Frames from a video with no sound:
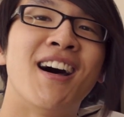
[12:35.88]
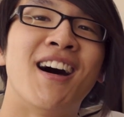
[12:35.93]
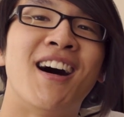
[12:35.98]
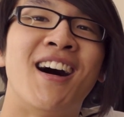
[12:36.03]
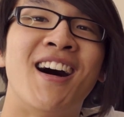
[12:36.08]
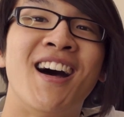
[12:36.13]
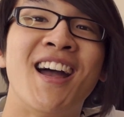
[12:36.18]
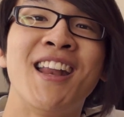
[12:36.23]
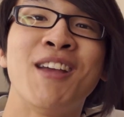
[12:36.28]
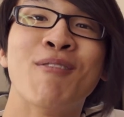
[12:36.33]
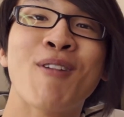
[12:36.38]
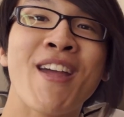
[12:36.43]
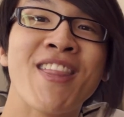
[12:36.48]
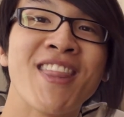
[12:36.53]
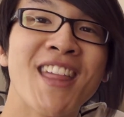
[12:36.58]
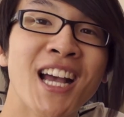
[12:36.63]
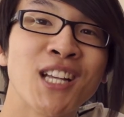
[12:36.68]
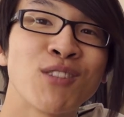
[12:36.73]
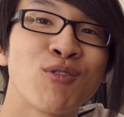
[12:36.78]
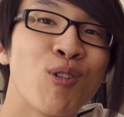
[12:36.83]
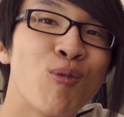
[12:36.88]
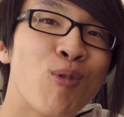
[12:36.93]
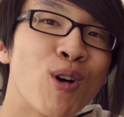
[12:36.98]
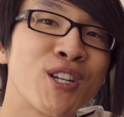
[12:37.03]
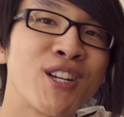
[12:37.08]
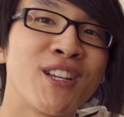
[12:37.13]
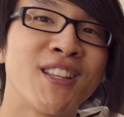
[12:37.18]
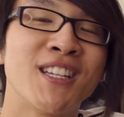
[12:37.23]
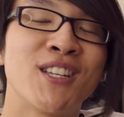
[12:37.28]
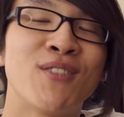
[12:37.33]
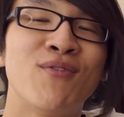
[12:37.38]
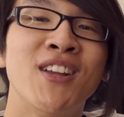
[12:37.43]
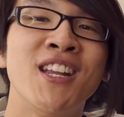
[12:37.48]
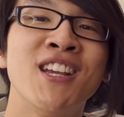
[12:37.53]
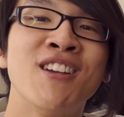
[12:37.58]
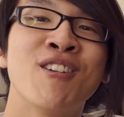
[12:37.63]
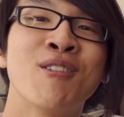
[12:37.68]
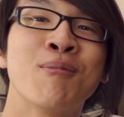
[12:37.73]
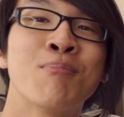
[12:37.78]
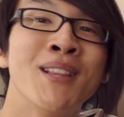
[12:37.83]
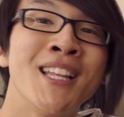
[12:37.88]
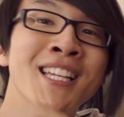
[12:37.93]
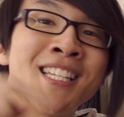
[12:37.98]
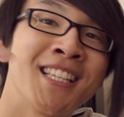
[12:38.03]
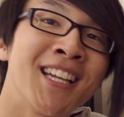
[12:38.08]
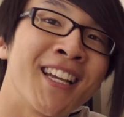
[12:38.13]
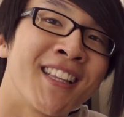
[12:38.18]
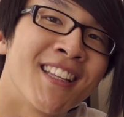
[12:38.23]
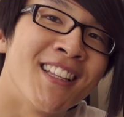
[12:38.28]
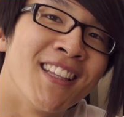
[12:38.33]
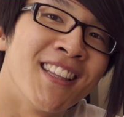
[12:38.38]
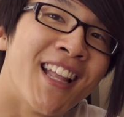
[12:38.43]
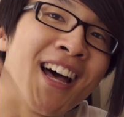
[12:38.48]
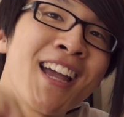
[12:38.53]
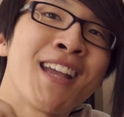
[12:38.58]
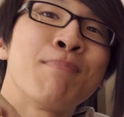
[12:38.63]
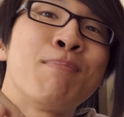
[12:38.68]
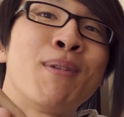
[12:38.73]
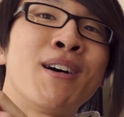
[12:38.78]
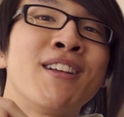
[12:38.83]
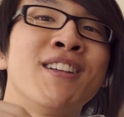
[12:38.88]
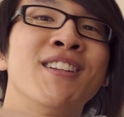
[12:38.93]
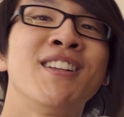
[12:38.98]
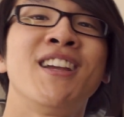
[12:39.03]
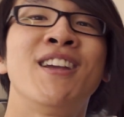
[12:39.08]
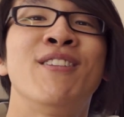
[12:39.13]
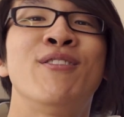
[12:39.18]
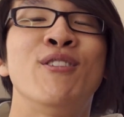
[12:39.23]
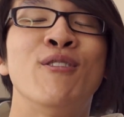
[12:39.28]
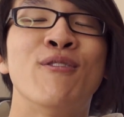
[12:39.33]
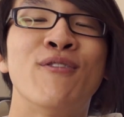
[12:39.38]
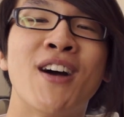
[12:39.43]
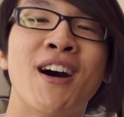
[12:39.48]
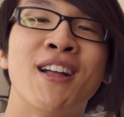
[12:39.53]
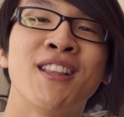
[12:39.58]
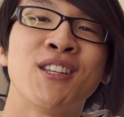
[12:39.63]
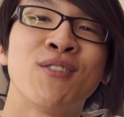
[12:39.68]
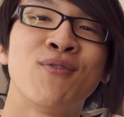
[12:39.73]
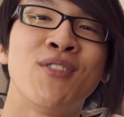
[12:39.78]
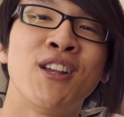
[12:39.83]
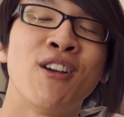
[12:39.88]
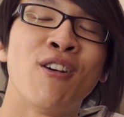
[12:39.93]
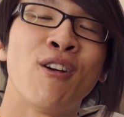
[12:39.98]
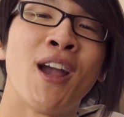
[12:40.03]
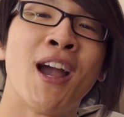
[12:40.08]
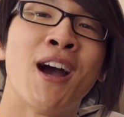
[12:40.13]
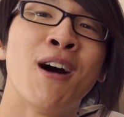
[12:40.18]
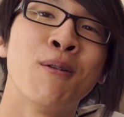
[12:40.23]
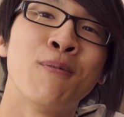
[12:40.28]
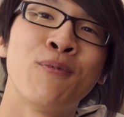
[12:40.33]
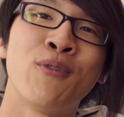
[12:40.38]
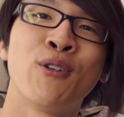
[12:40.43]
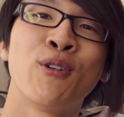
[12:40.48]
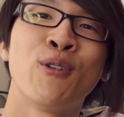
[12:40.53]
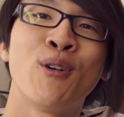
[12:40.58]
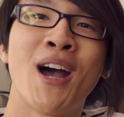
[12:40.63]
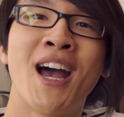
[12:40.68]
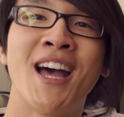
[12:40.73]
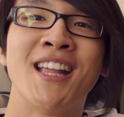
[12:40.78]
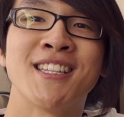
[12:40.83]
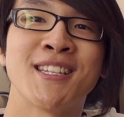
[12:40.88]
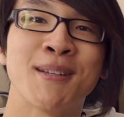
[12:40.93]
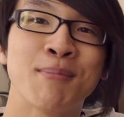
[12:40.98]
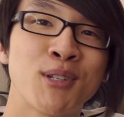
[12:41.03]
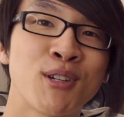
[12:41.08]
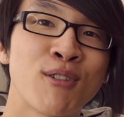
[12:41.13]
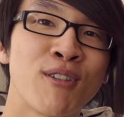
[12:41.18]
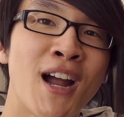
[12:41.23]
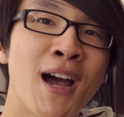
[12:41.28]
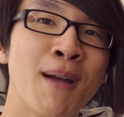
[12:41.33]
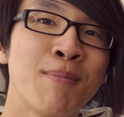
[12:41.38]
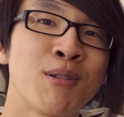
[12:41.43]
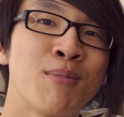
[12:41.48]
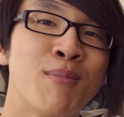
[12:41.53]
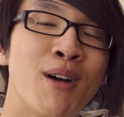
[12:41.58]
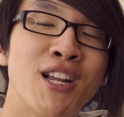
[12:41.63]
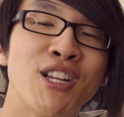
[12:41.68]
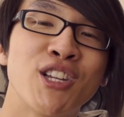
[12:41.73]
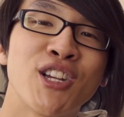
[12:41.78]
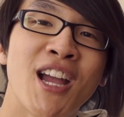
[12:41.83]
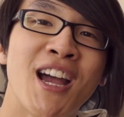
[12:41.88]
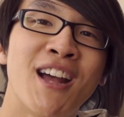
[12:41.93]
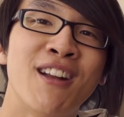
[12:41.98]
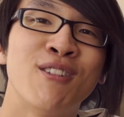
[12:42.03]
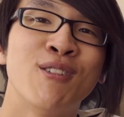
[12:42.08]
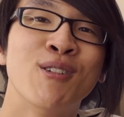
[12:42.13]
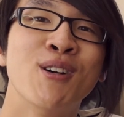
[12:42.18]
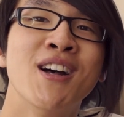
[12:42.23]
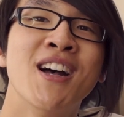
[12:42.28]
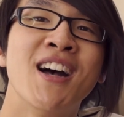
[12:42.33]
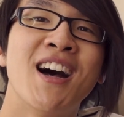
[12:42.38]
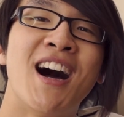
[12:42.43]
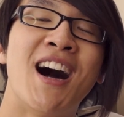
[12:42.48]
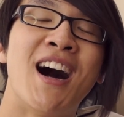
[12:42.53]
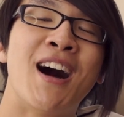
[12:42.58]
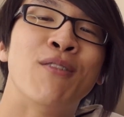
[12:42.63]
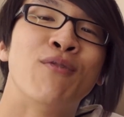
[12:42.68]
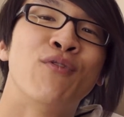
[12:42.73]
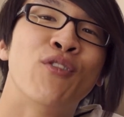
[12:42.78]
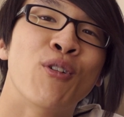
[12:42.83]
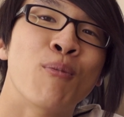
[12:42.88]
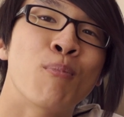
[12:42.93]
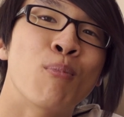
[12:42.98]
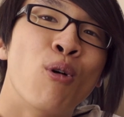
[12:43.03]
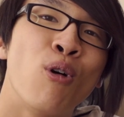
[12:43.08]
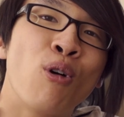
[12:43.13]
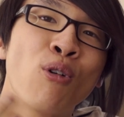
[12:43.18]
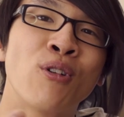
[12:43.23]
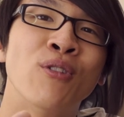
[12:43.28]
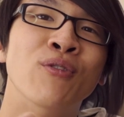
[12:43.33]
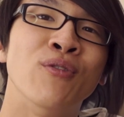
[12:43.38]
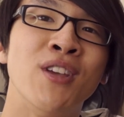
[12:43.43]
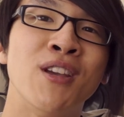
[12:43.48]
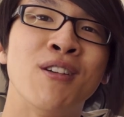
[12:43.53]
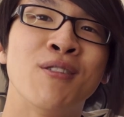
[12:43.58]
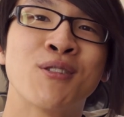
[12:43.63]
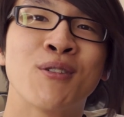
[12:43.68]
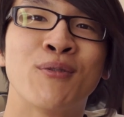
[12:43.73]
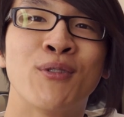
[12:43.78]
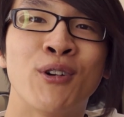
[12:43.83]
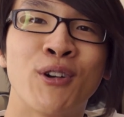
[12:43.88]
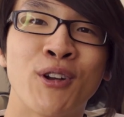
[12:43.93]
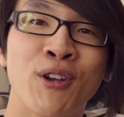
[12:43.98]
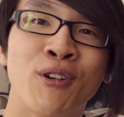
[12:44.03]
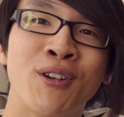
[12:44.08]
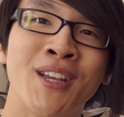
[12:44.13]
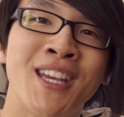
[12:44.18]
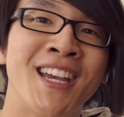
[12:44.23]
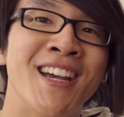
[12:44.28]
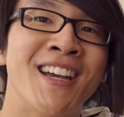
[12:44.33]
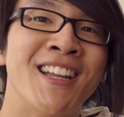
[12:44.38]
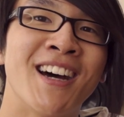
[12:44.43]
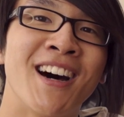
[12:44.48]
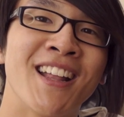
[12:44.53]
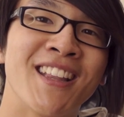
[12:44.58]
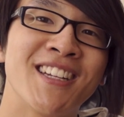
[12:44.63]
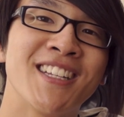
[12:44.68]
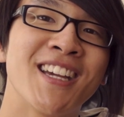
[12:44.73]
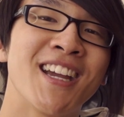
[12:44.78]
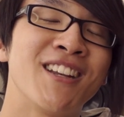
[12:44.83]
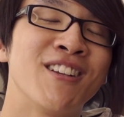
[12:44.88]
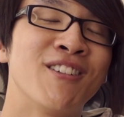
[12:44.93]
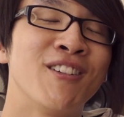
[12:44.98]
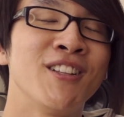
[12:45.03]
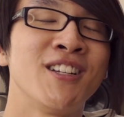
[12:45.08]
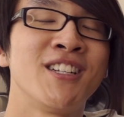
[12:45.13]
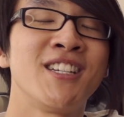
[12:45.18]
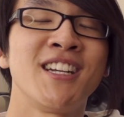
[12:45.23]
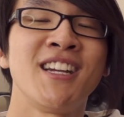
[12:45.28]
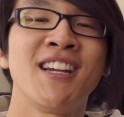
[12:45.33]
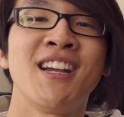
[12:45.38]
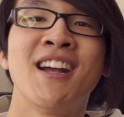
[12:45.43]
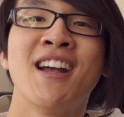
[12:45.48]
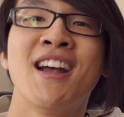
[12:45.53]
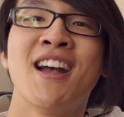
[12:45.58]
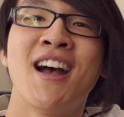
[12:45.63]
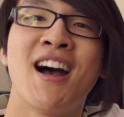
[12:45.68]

Anyway, thanks for watching this video. Please click the like button if you found this video helpful, and subscribe to my channel for more reviews of audio gear and other technology.